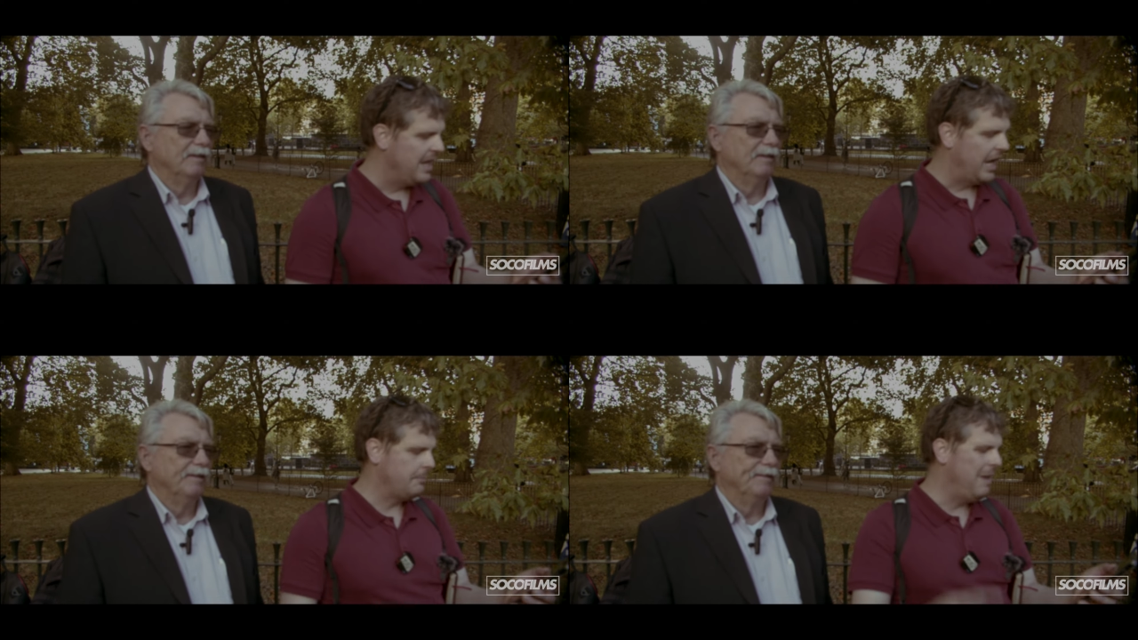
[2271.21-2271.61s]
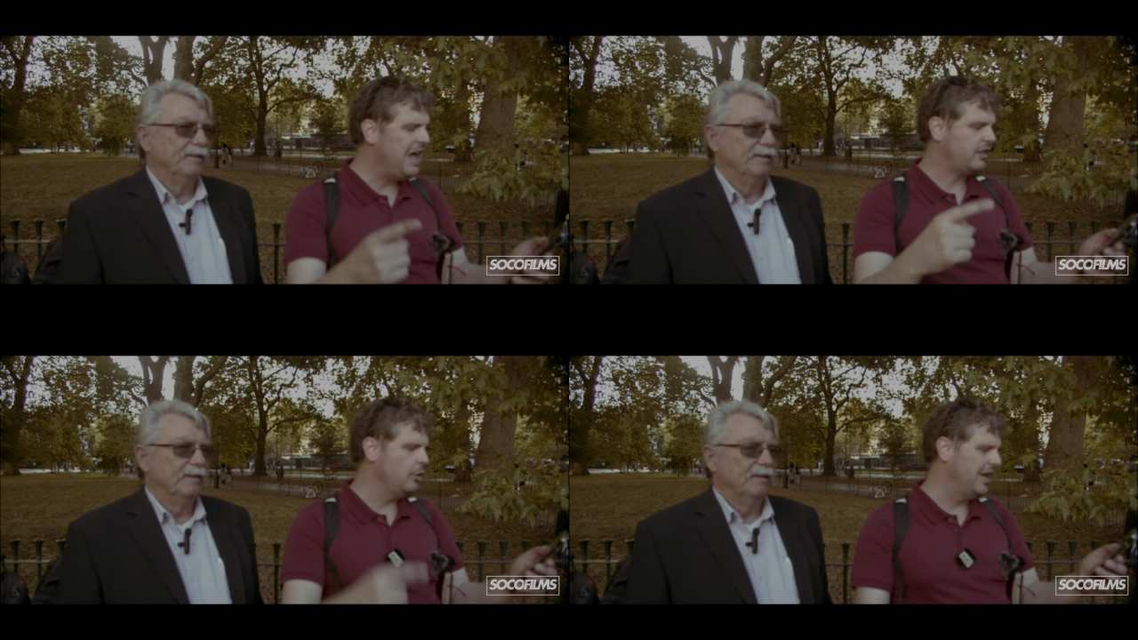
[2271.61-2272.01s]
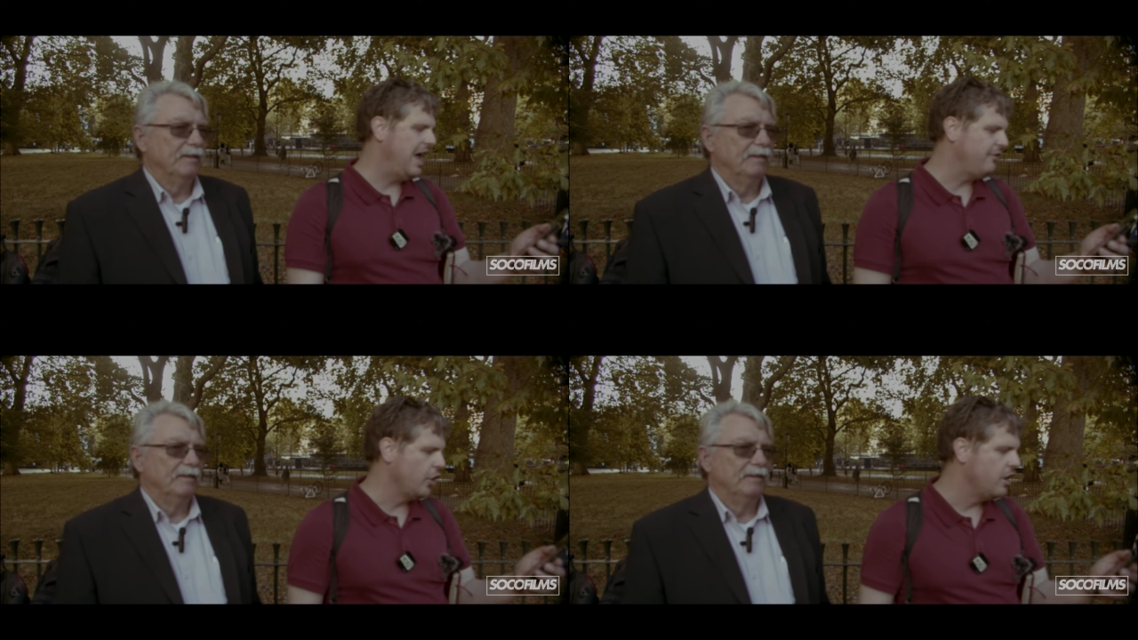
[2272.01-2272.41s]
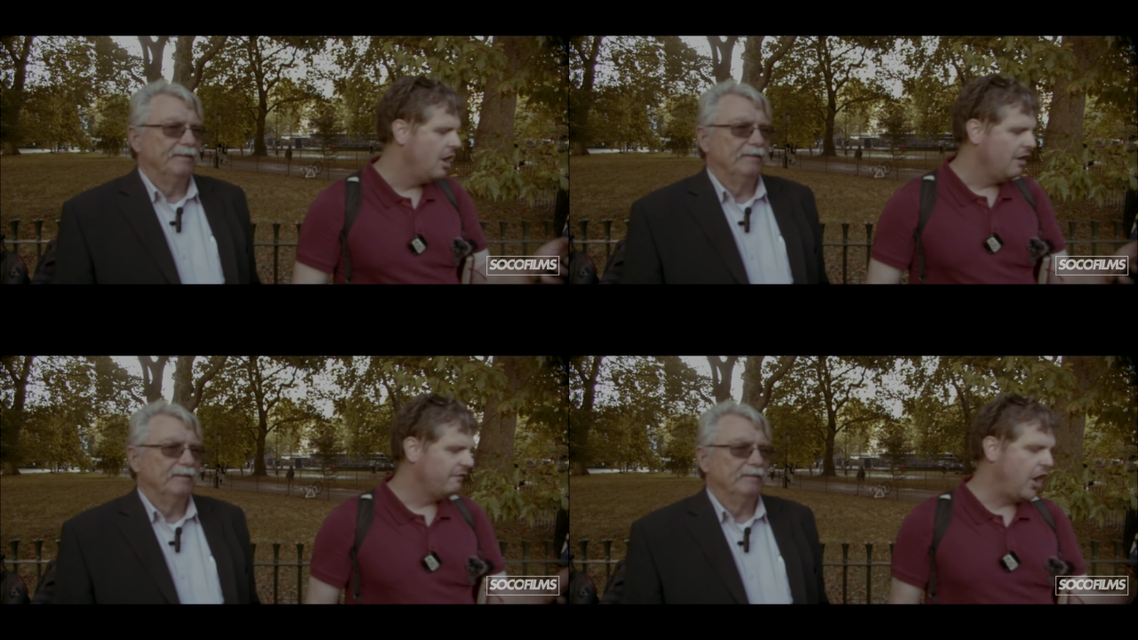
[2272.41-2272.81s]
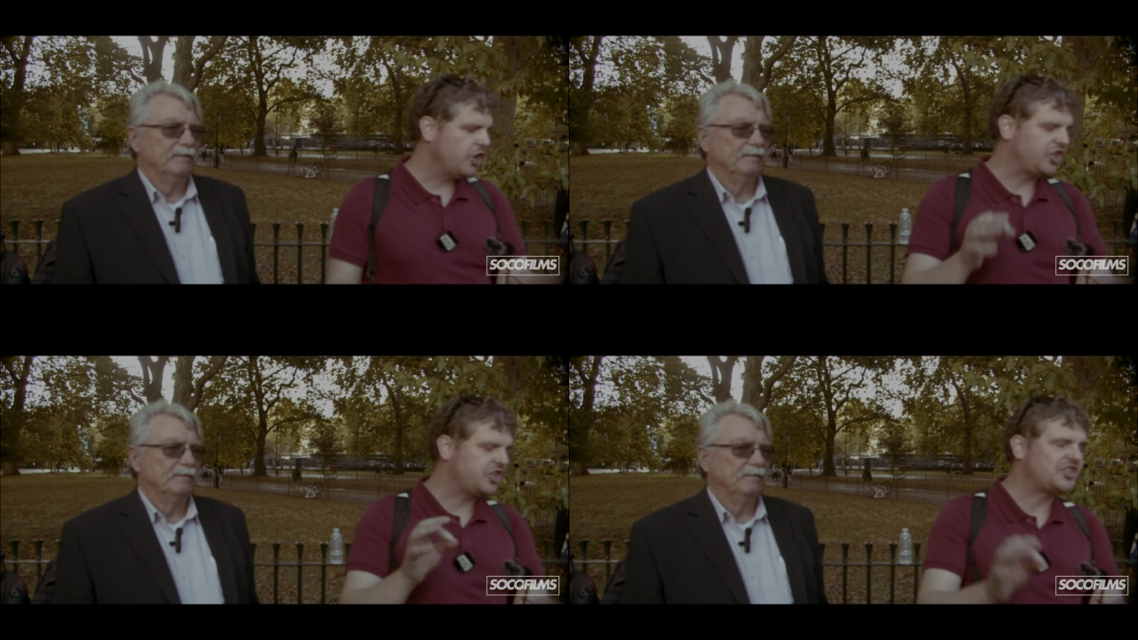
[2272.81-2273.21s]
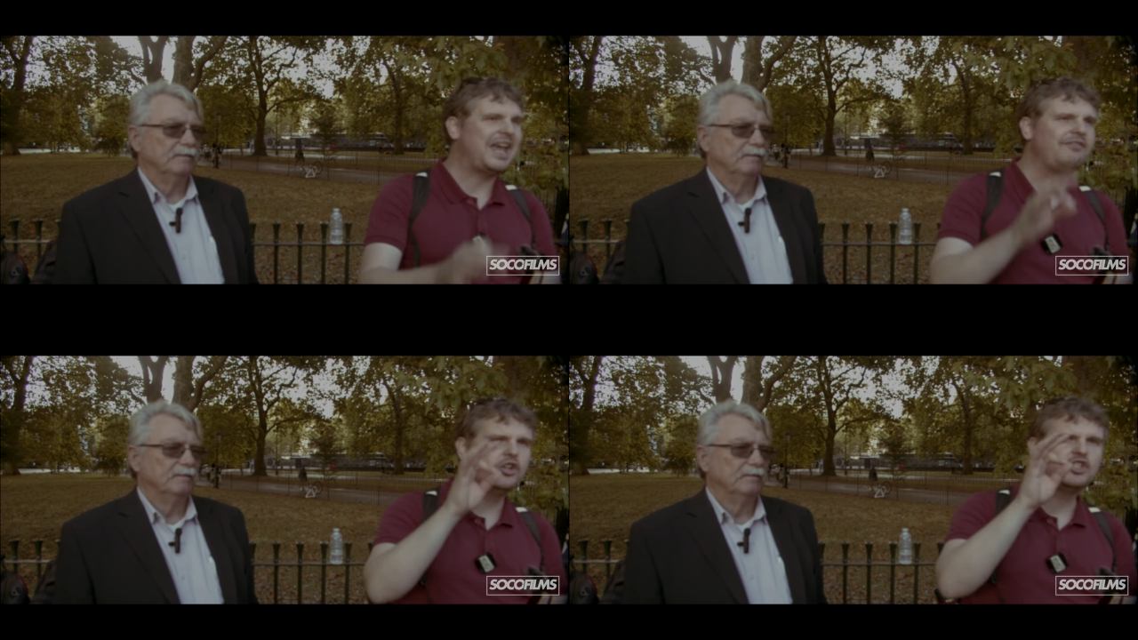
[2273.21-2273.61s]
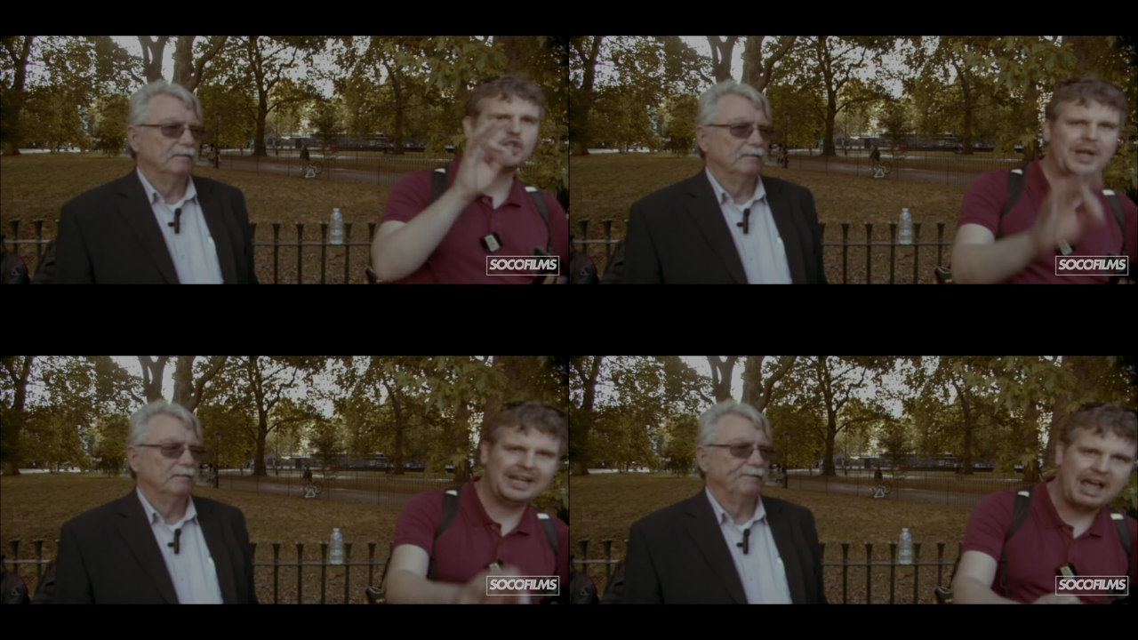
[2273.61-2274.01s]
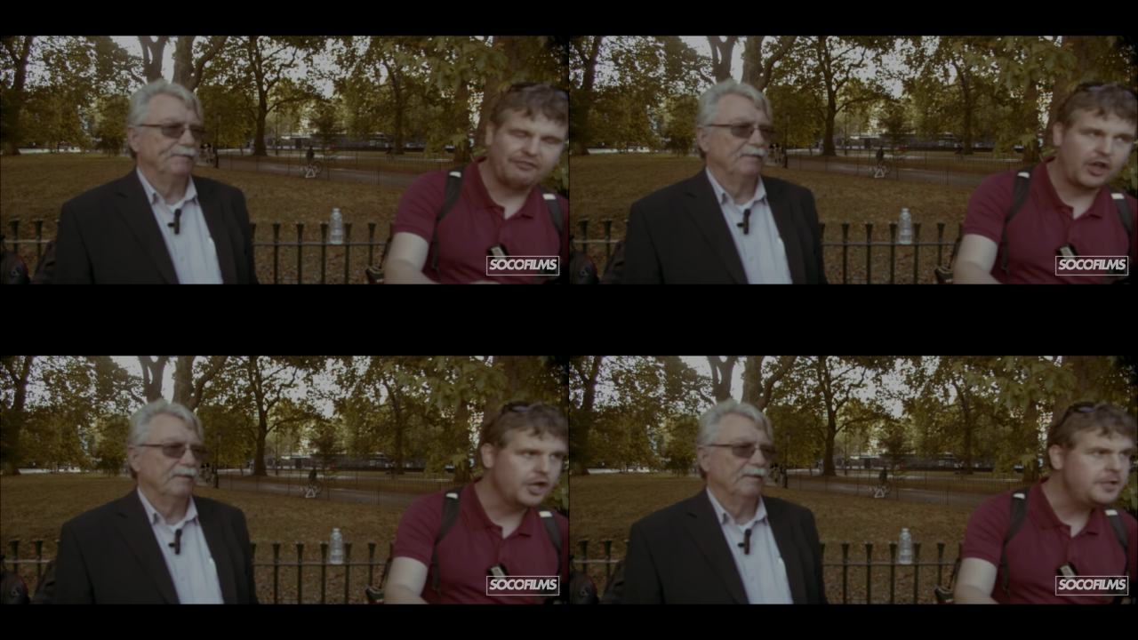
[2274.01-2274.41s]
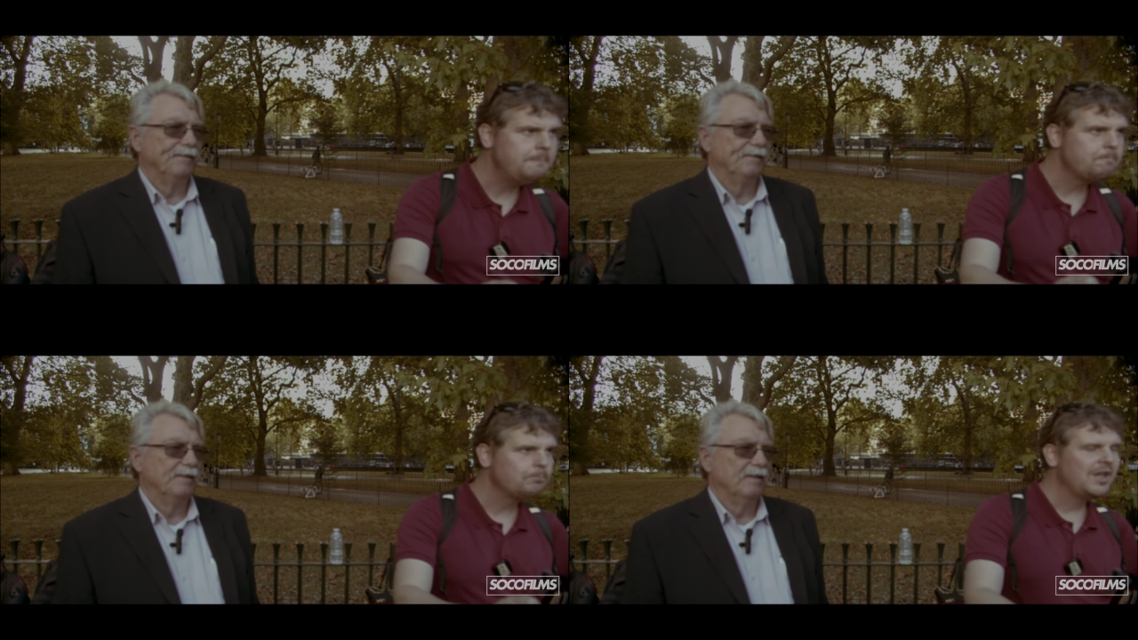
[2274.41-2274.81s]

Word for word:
Speaker 1: In Matthew eleven, verses seven to eleven,